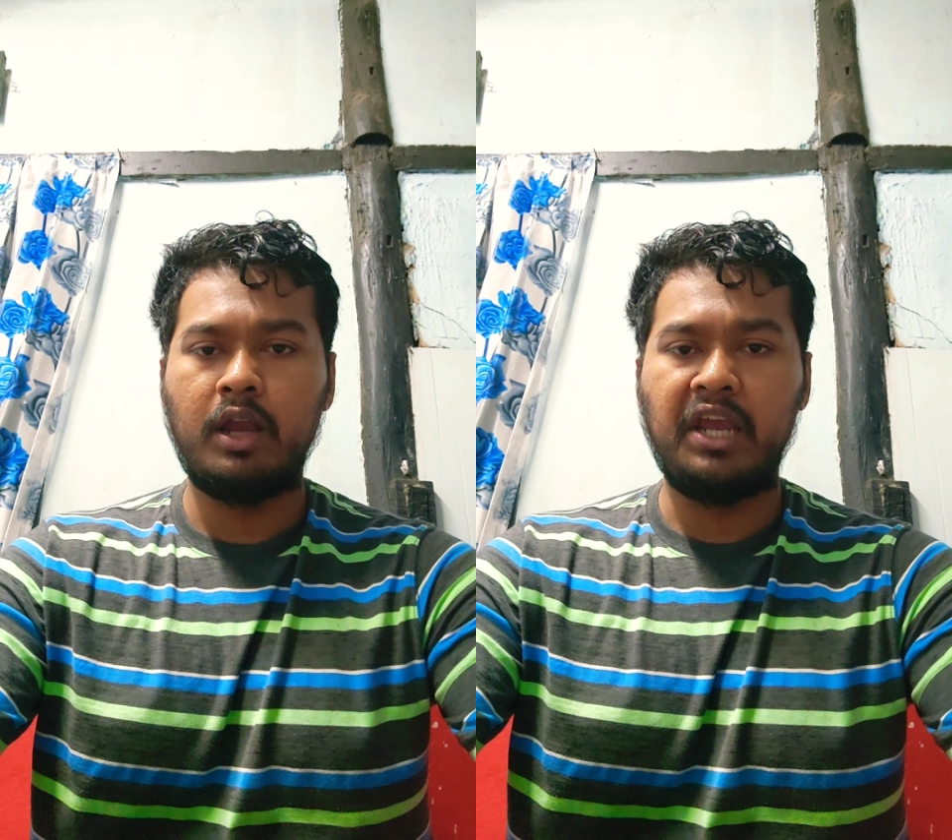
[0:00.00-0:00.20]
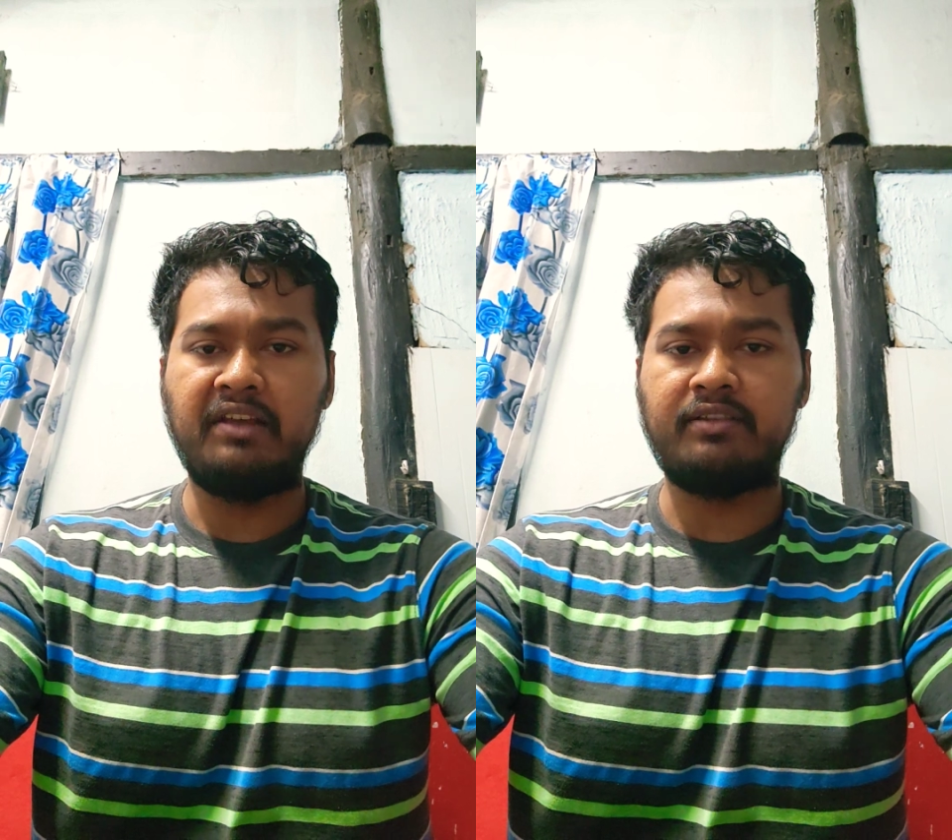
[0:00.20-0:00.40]

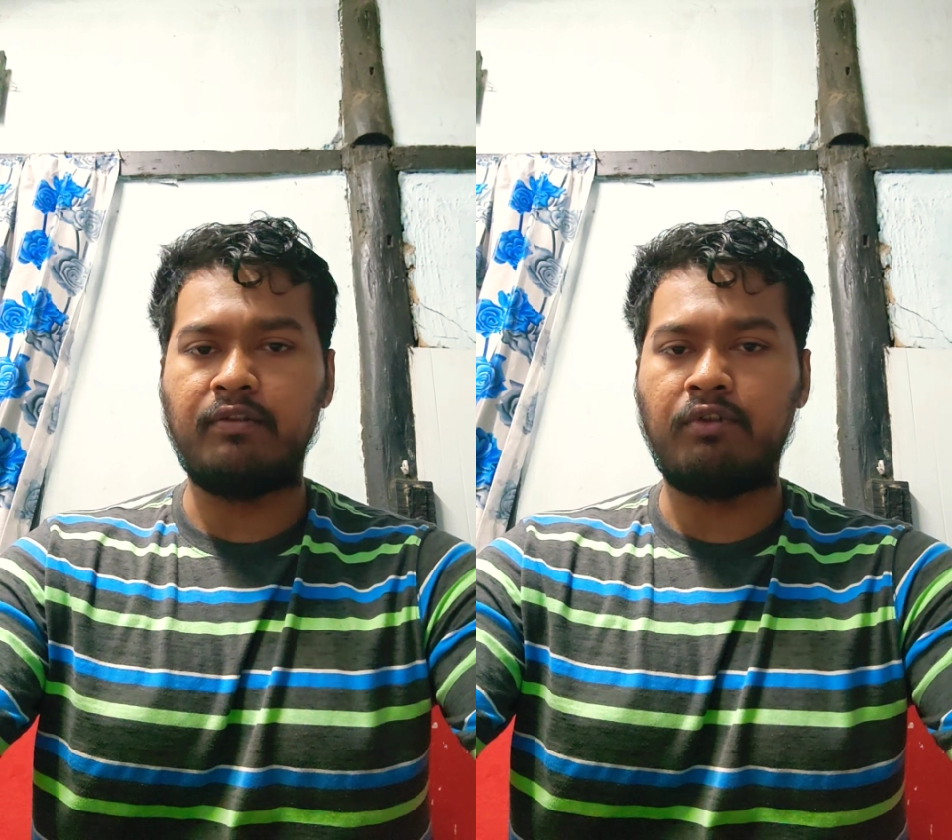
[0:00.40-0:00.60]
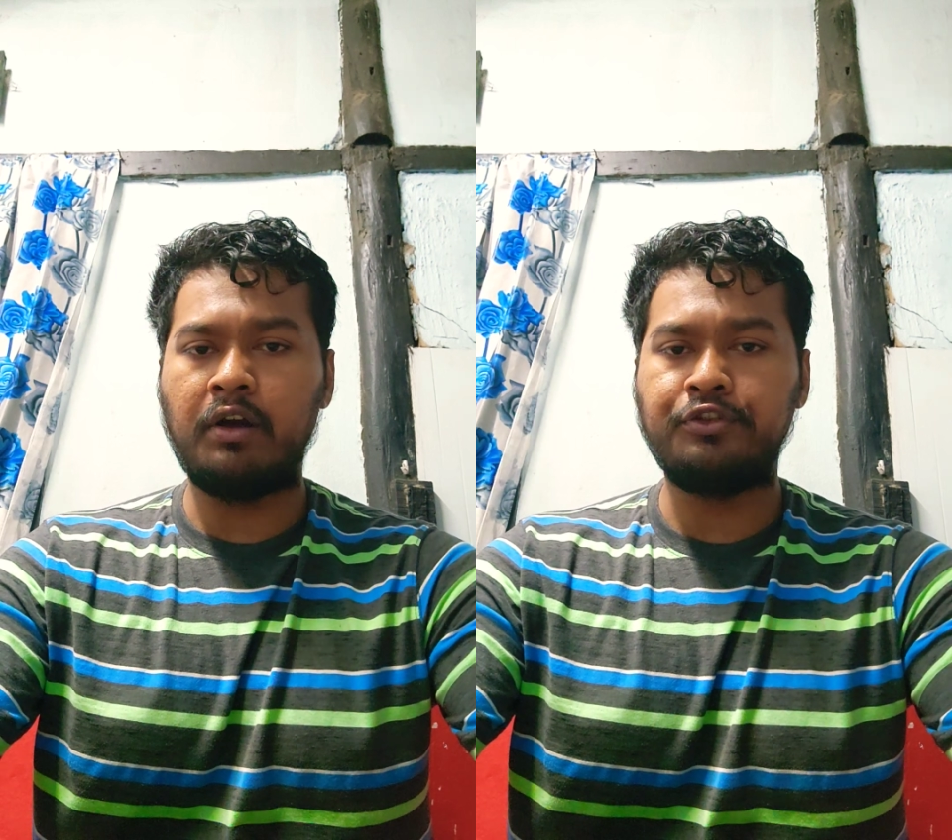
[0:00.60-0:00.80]
It is
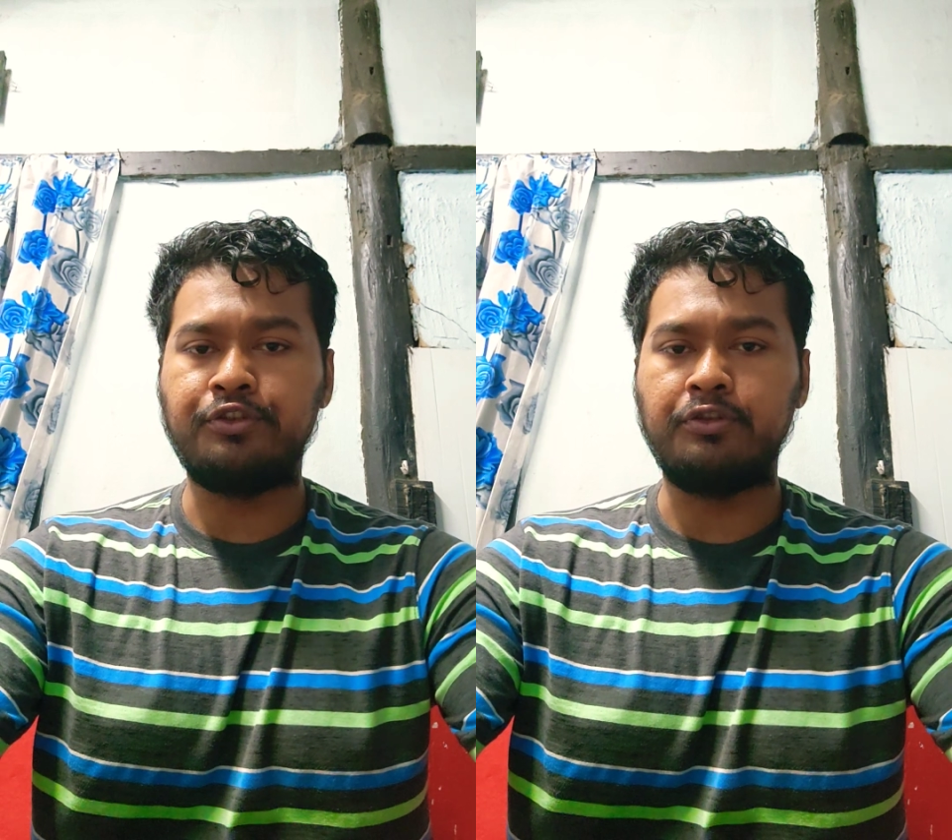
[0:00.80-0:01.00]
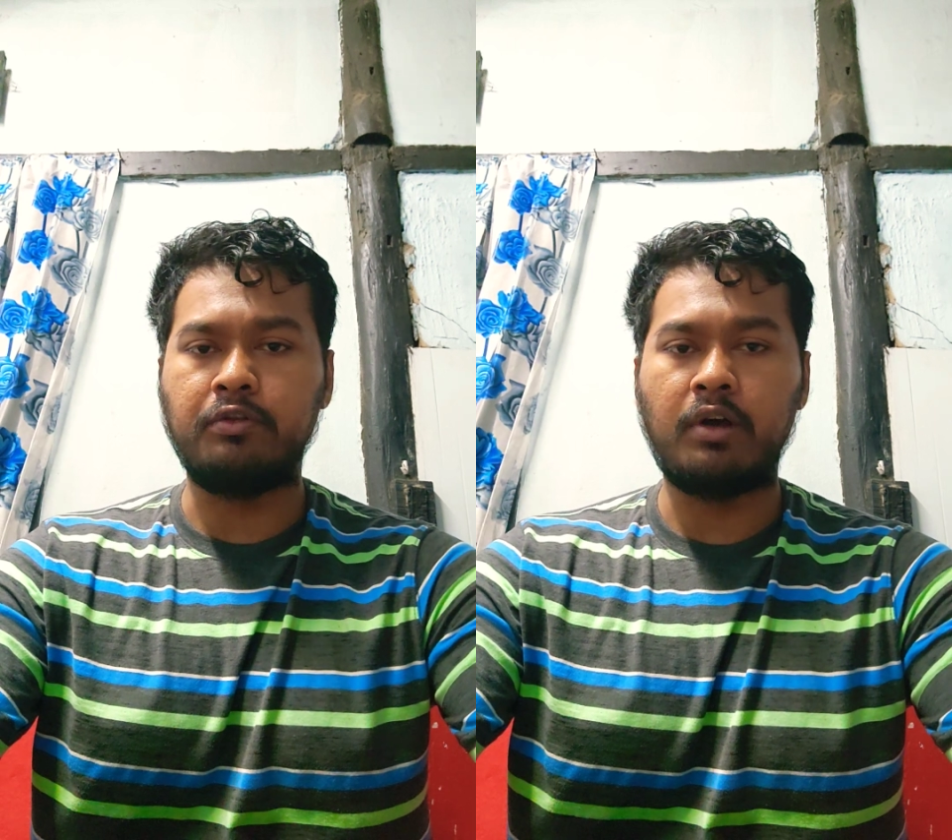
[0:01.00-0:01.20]
a
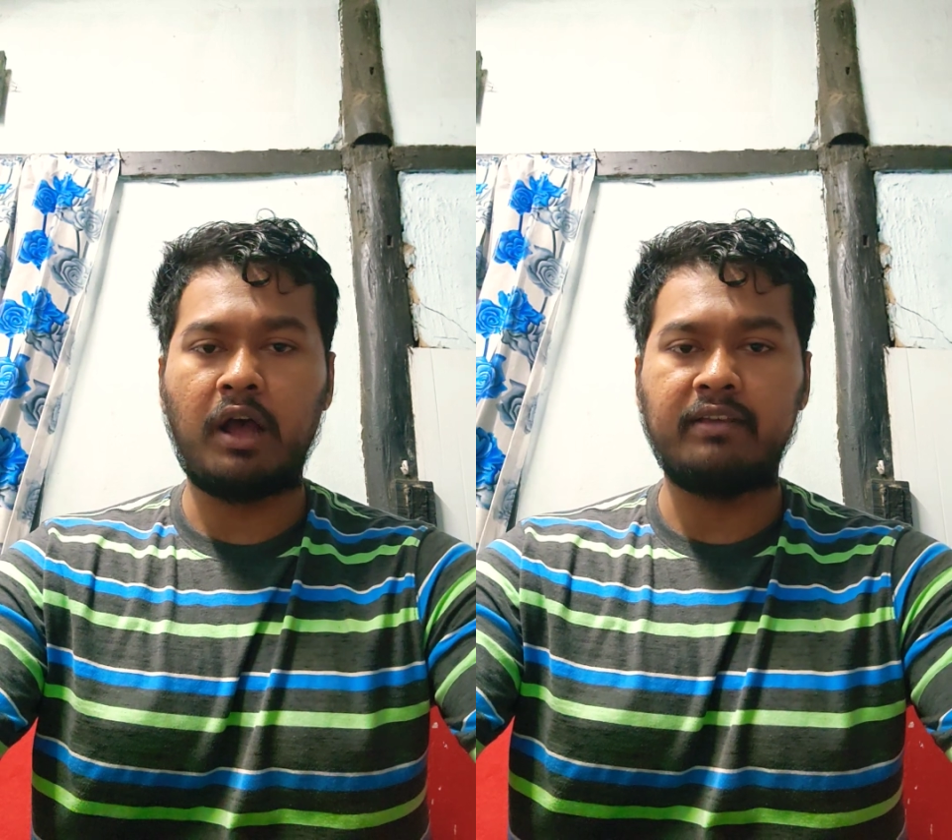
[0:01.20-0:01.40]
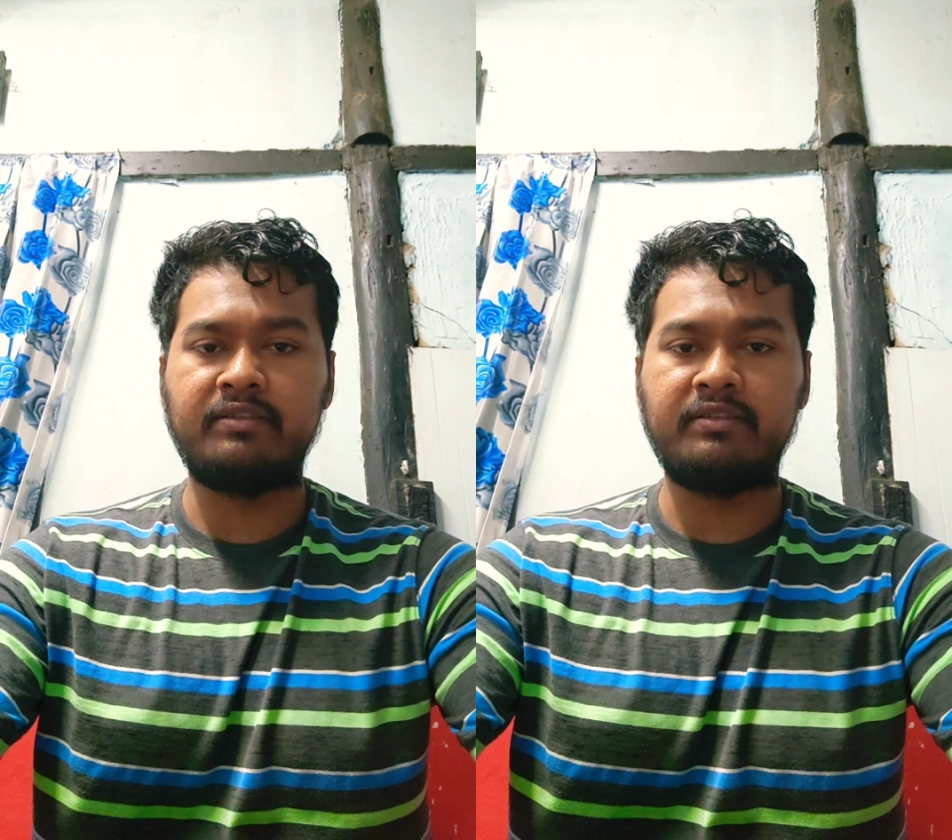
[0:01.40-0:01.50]
virtue, a